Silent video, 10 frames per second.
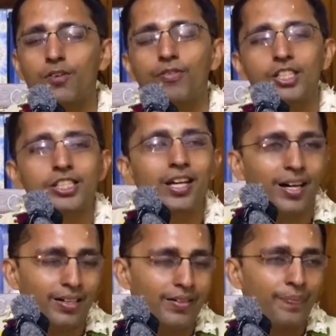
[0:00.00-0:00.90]
of
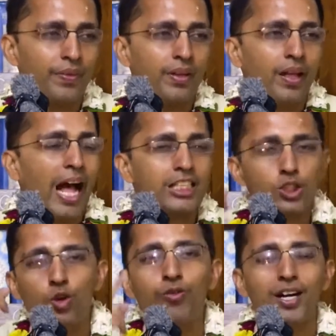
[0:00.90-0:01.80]
Krishna, has
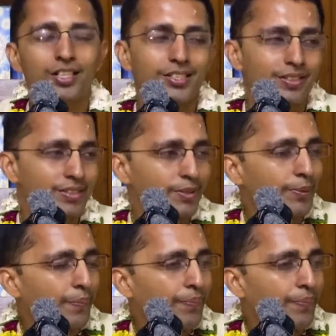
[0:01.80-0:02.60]
two functions: